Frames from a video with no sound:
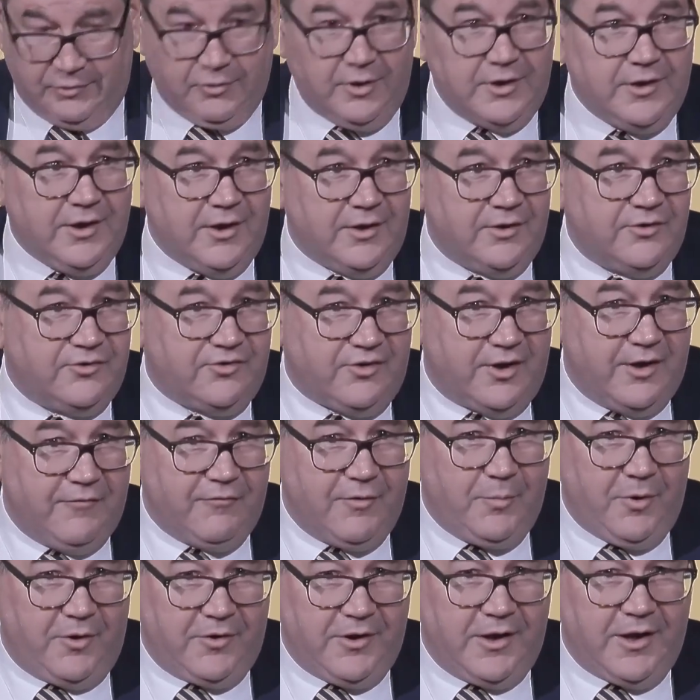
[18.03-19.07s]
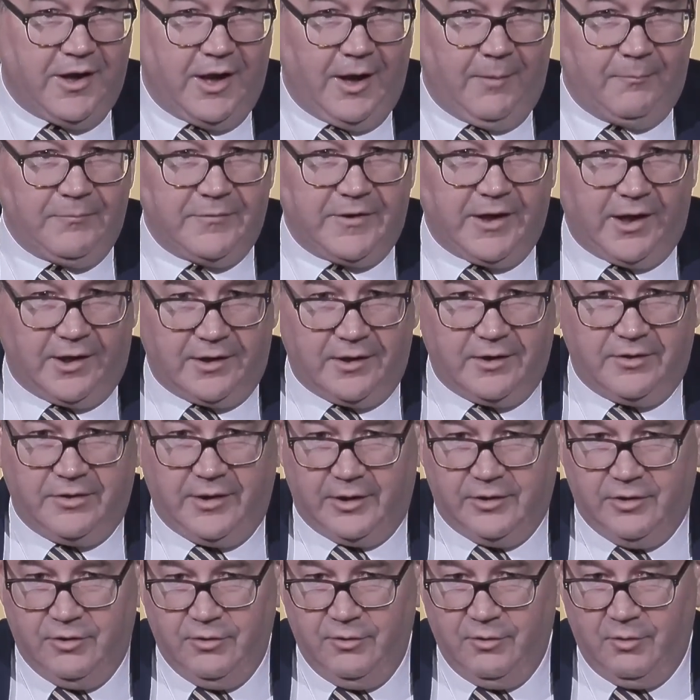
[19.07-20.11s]
Greetings everybody, Kara,
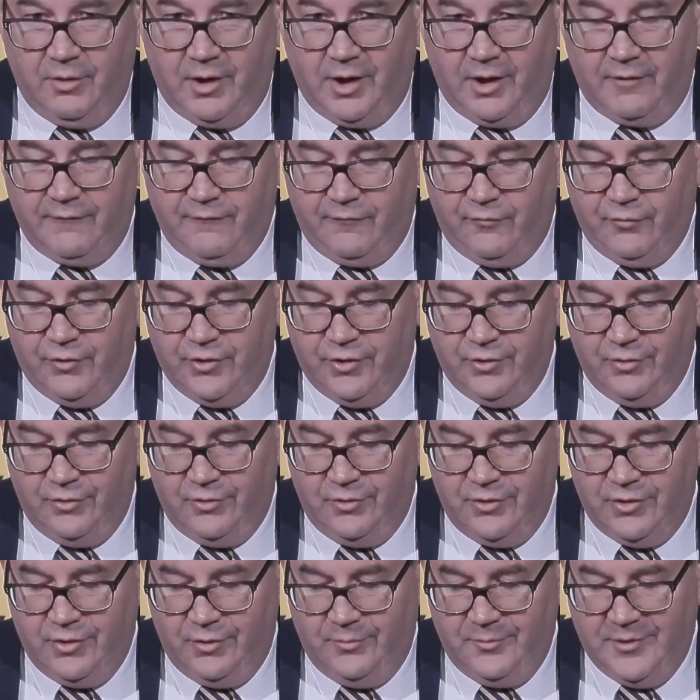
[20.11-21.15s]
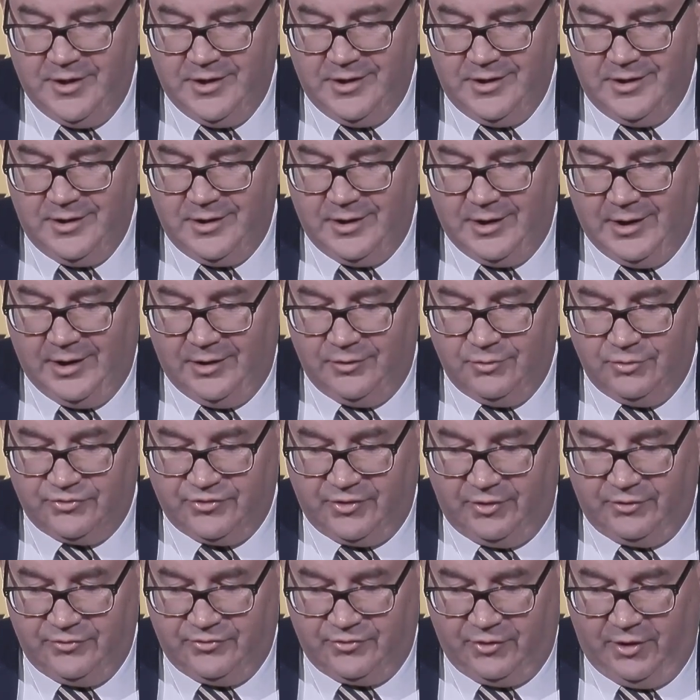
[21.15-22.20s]
thank you for your mihi and
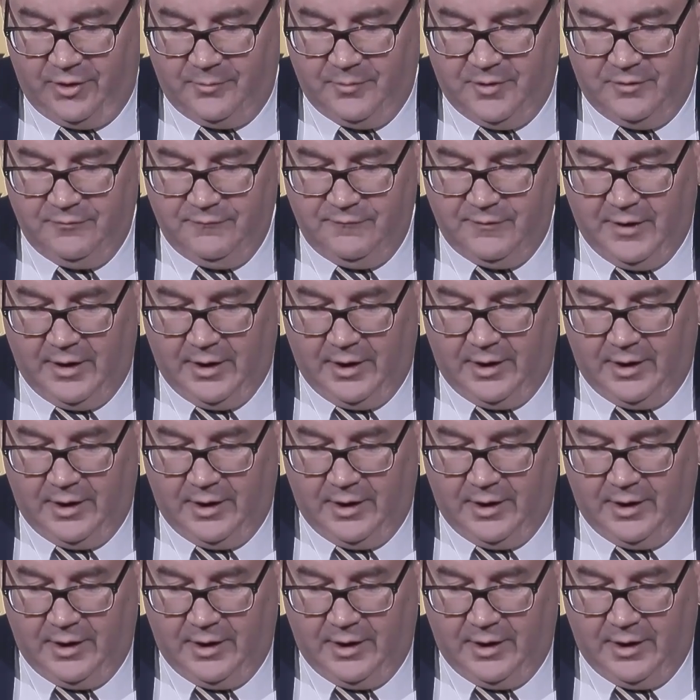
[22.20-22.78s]
also Simon